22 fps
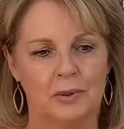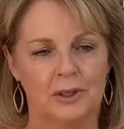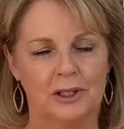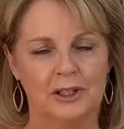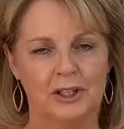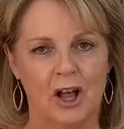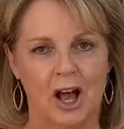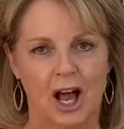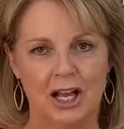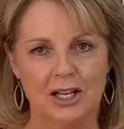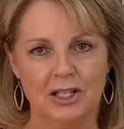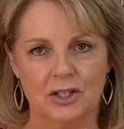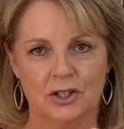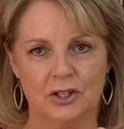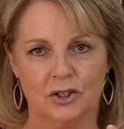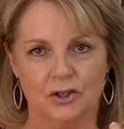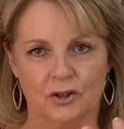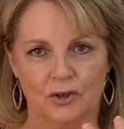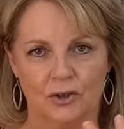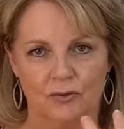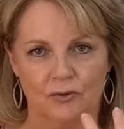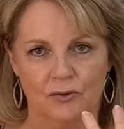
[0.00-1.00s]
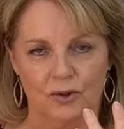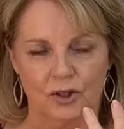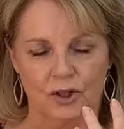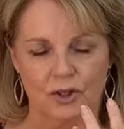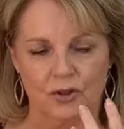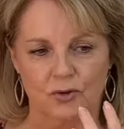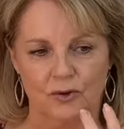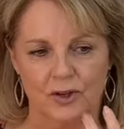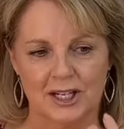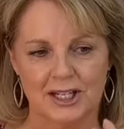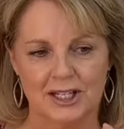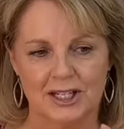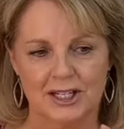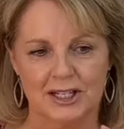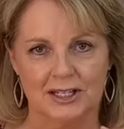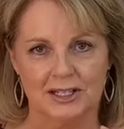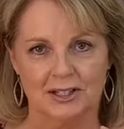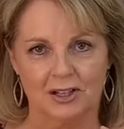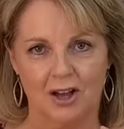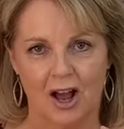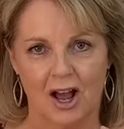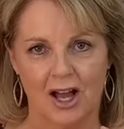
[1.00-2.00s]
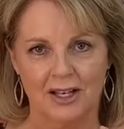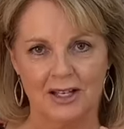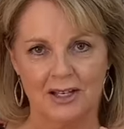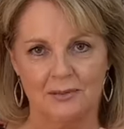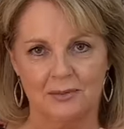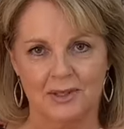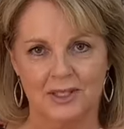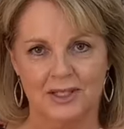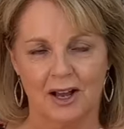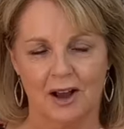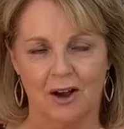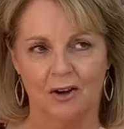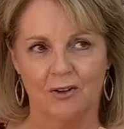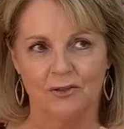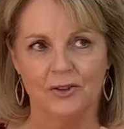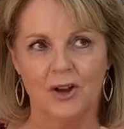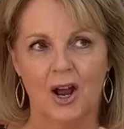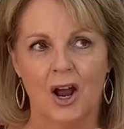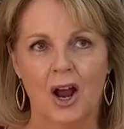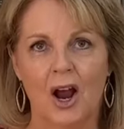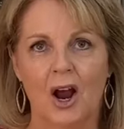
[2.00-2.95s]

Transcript: polite and sort of retreat inside himself,